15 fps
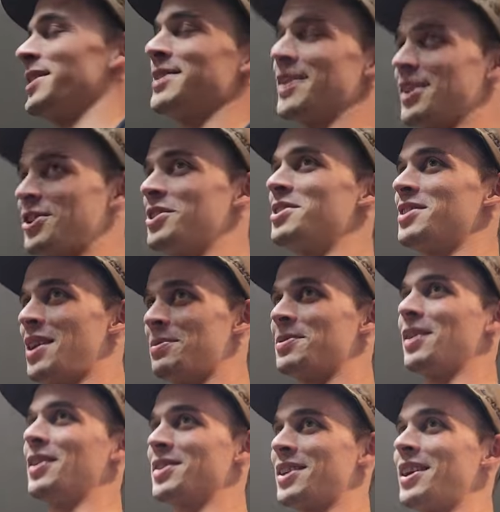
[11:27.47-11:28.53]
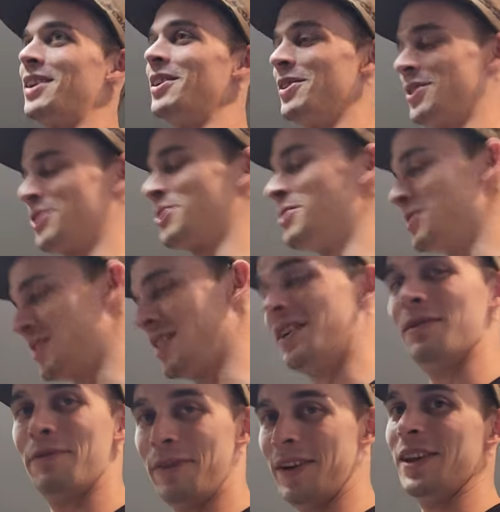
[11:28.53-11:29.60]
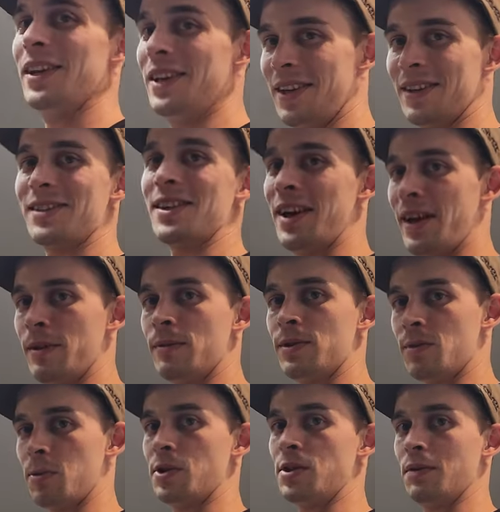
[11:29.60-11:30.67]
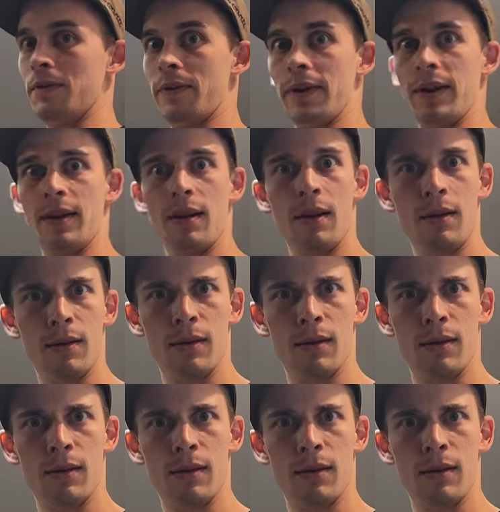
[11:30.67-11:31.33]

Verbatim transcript: it's like she steps on the scale and it shows the infinity sign, switch infinity.